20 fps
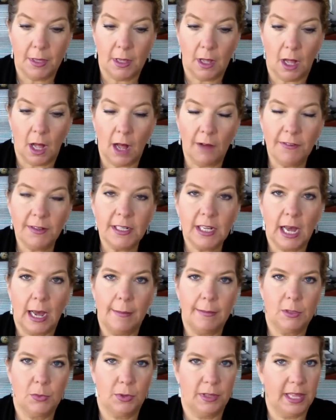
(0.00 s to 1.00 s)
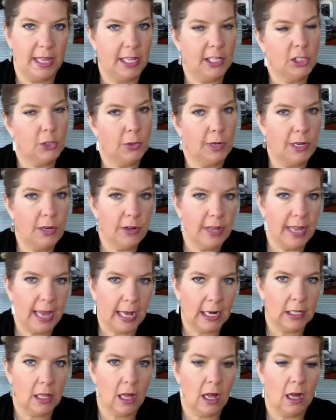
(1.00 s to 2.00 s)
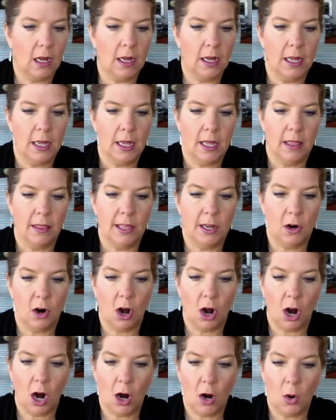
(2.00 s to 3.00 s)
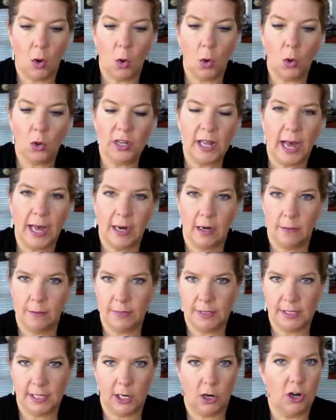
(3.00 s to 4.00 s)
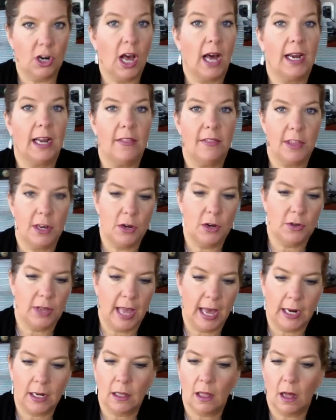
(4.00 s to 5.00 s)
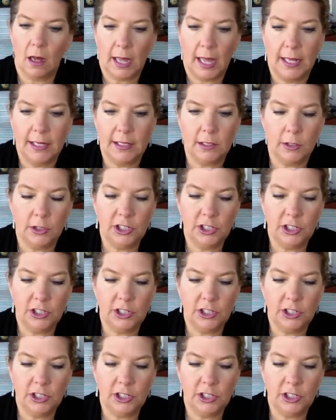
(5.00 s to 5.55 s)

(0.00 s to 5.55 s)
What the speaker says: oftentimes when they issue a new catalog, there are old items that are not in the new catalog. And so